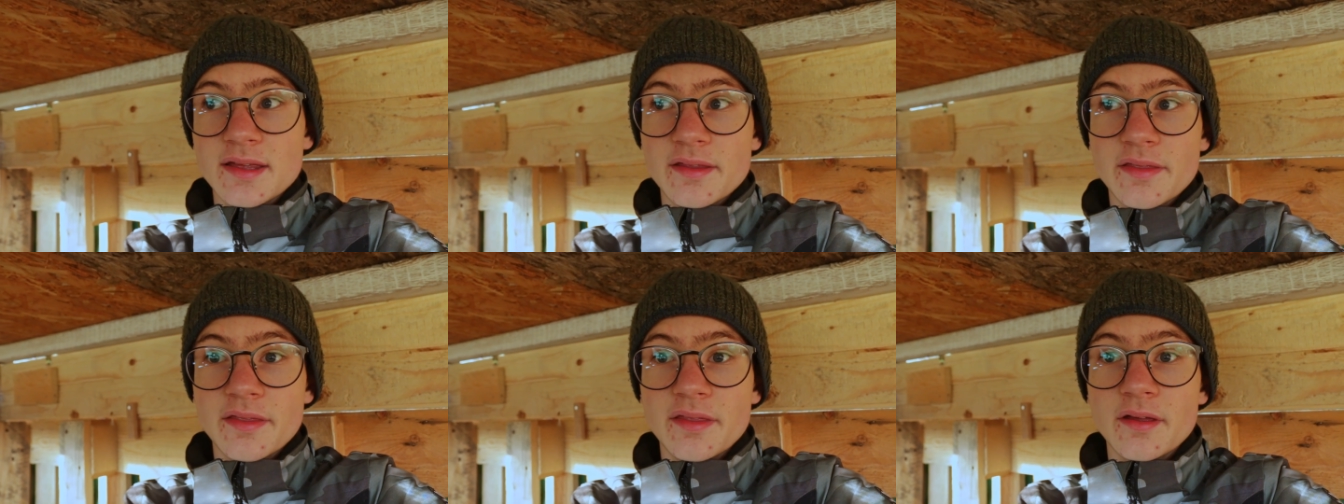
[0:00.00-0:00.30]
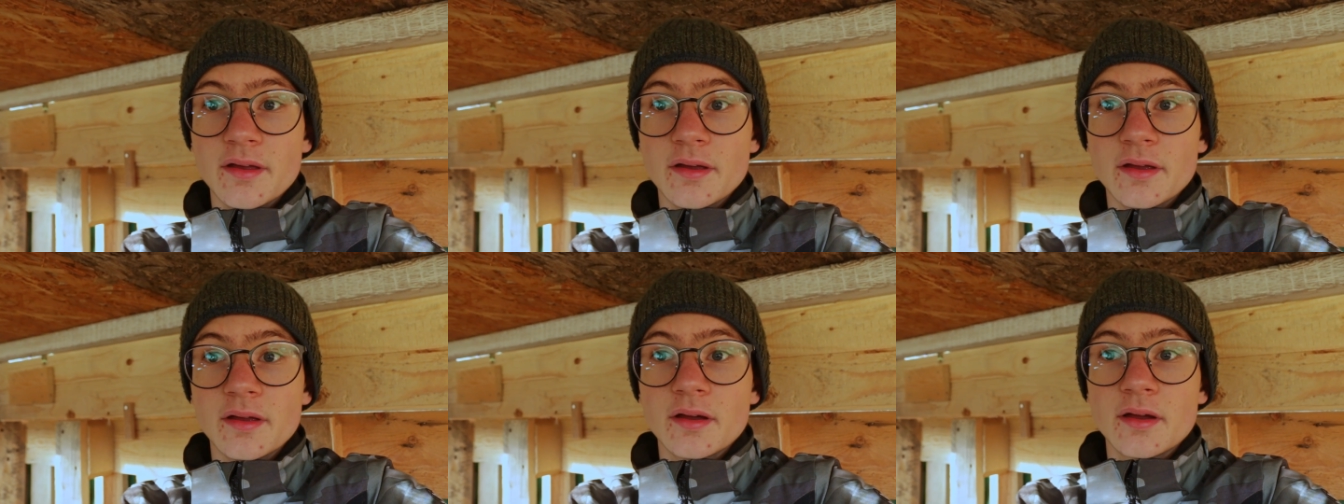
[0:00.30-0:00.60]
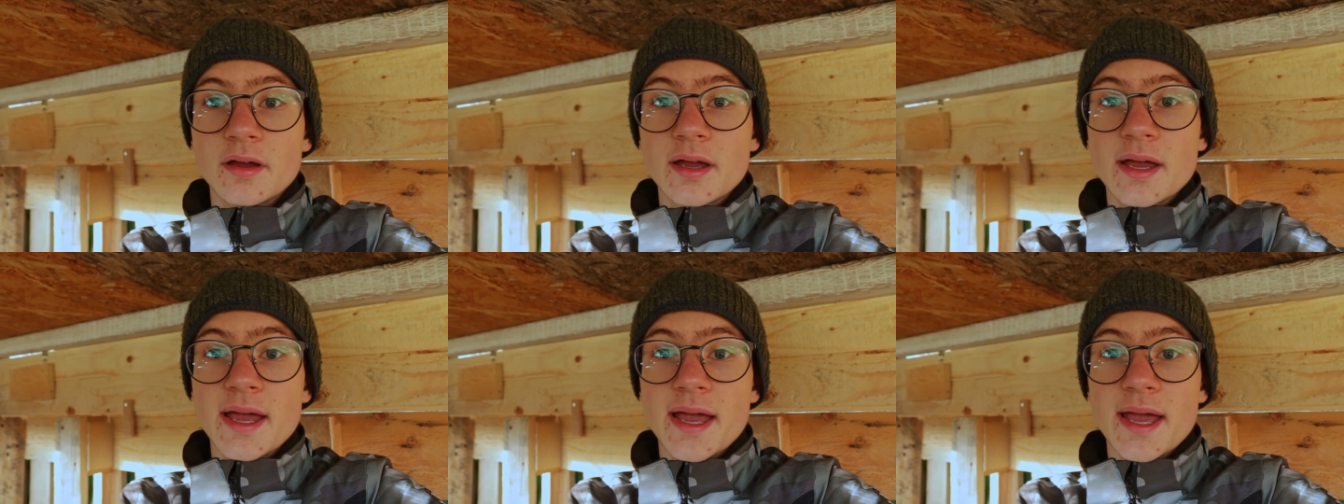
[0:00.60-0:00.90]
the
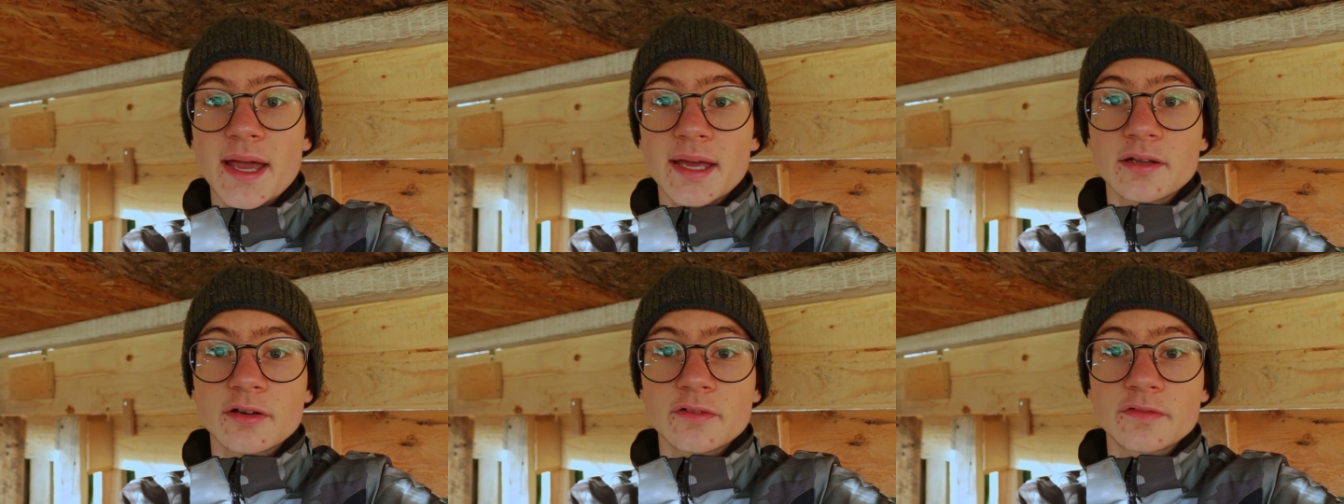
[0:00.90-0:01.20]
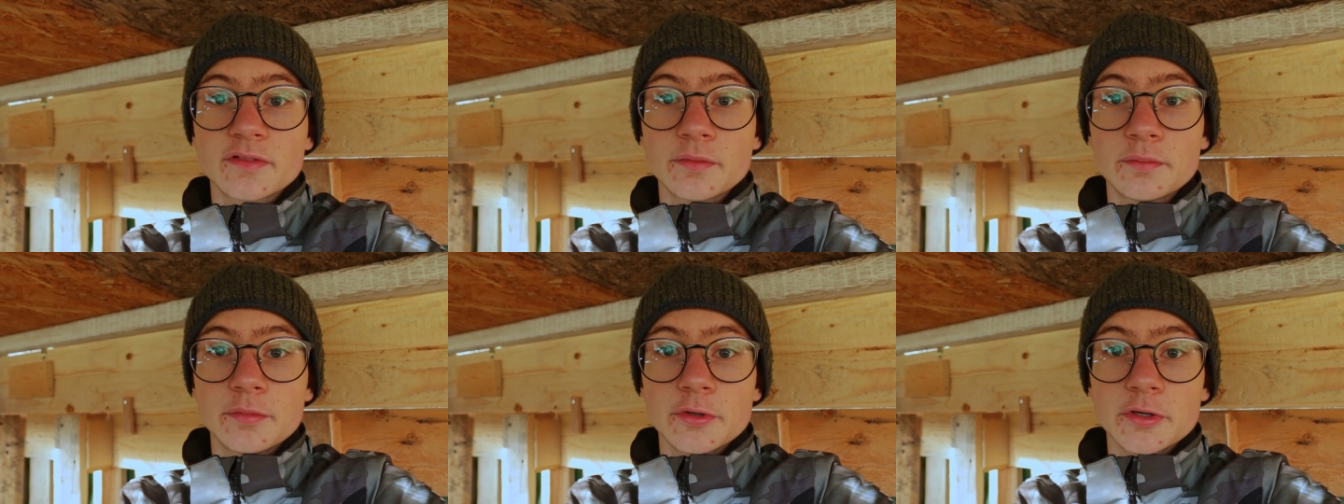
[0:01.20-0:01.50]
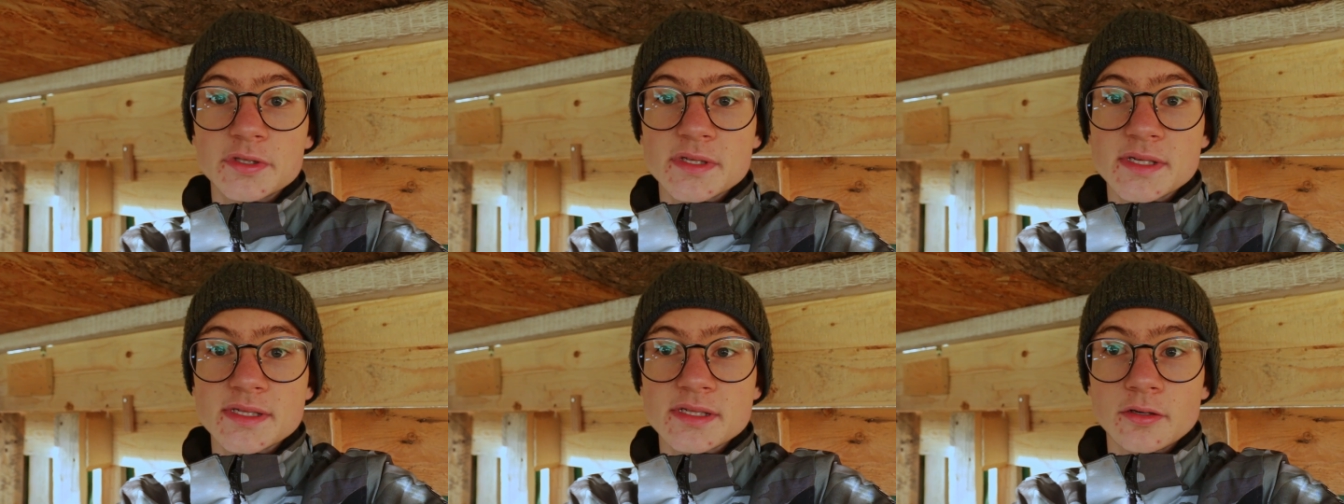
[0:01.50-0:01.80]
head of the
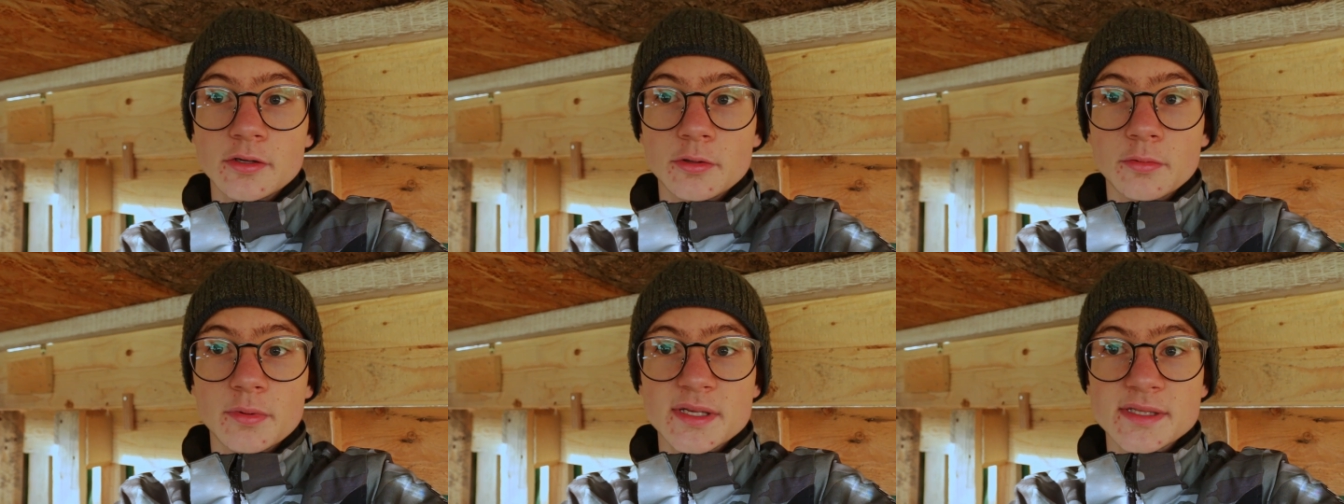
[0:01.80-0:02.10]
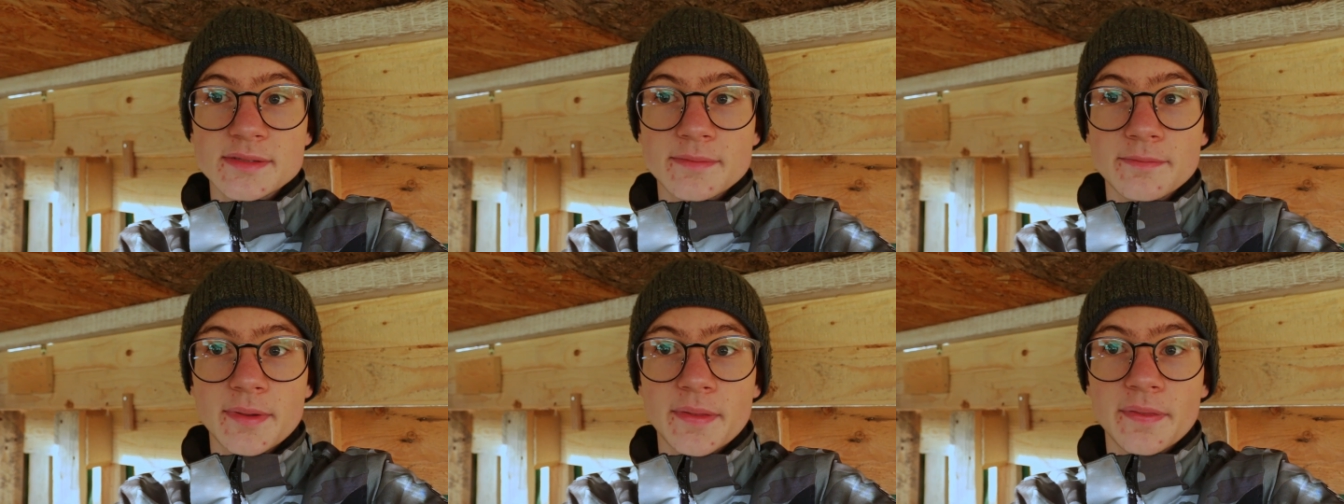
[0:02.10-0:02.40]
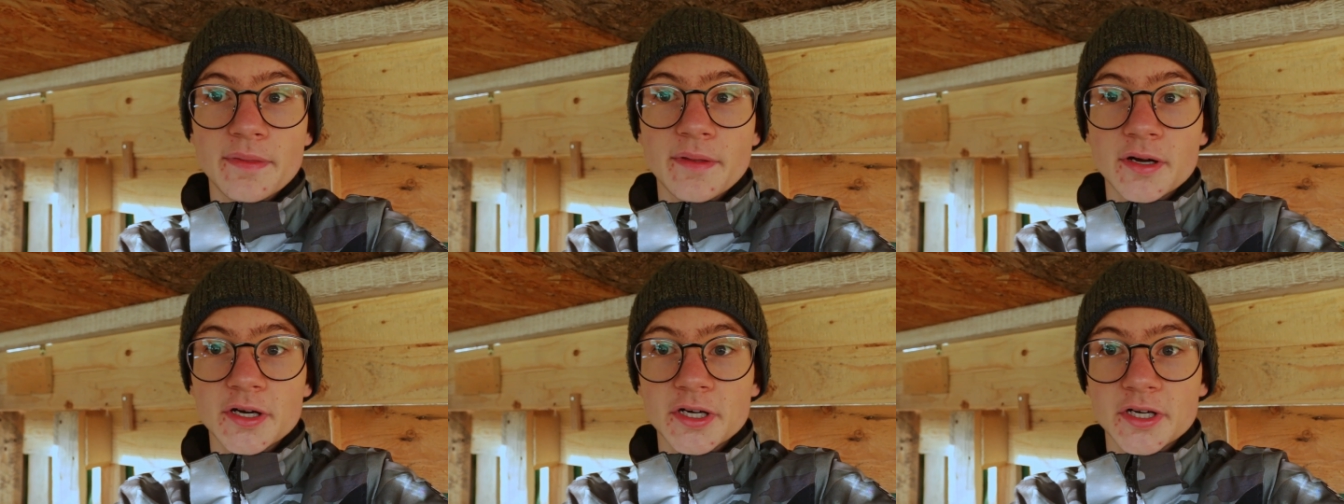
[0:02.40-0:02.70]
bird is always a bit
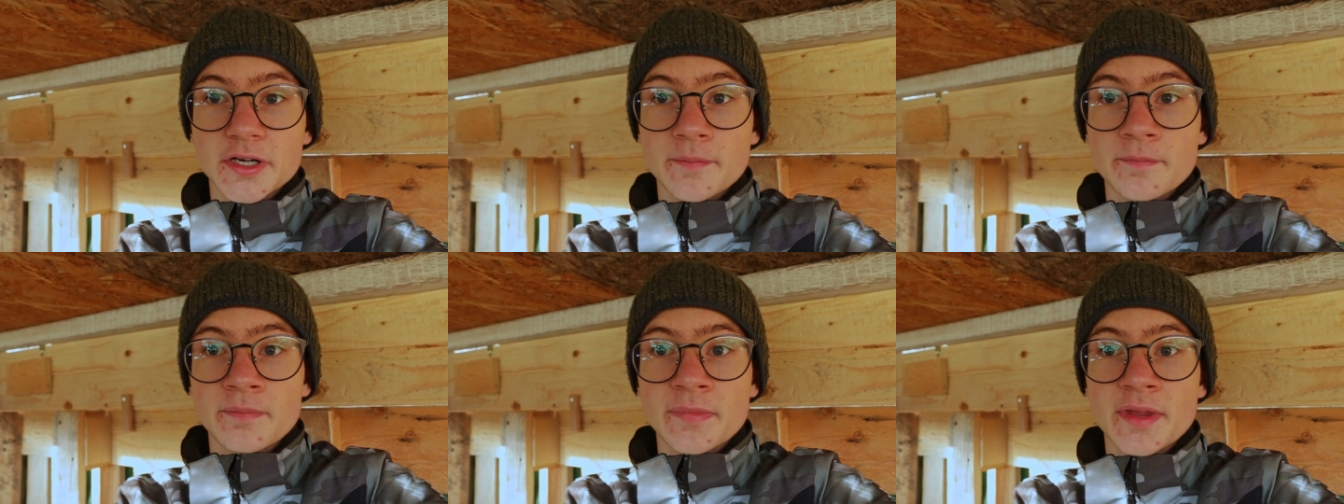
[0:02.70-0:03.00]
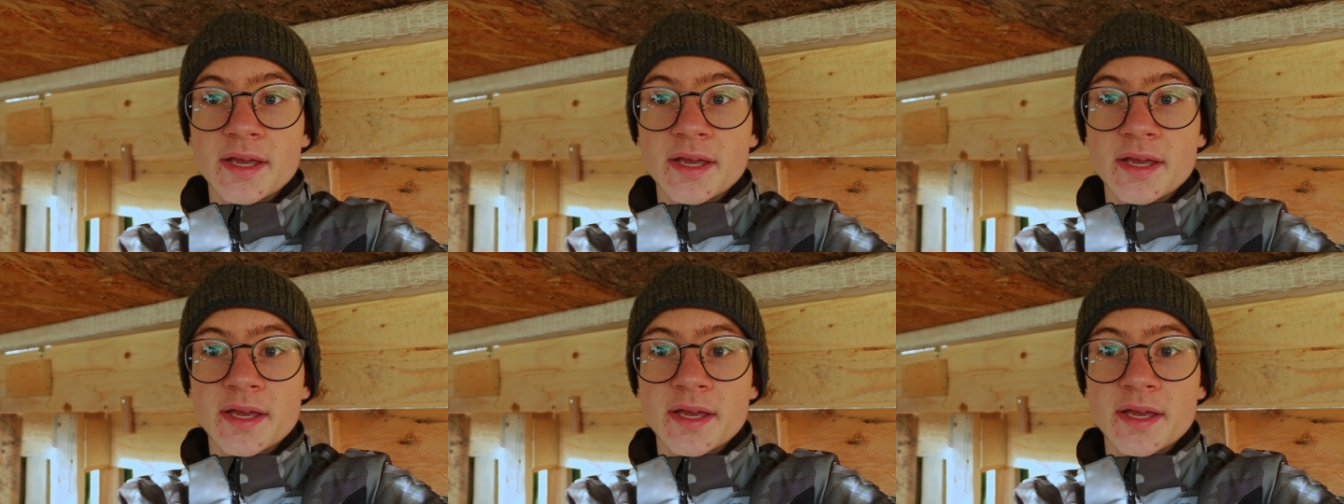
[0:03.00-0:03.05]
dark.